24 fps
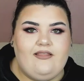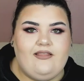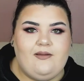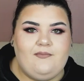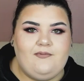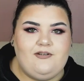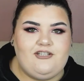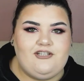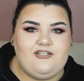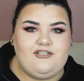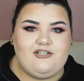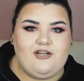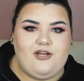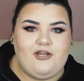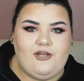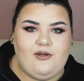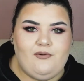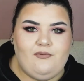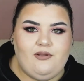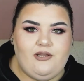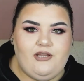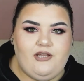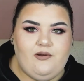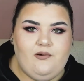Let me just show
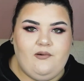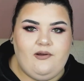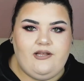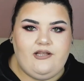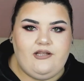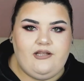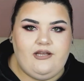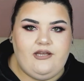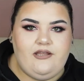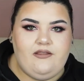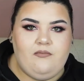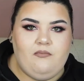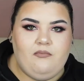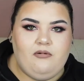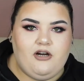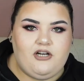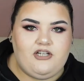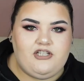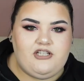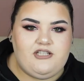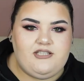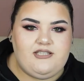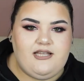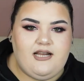you really quickly the
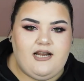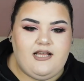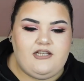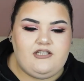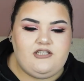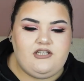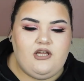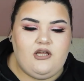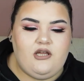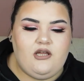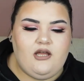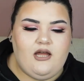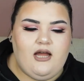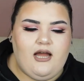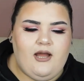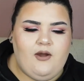brushes that I took.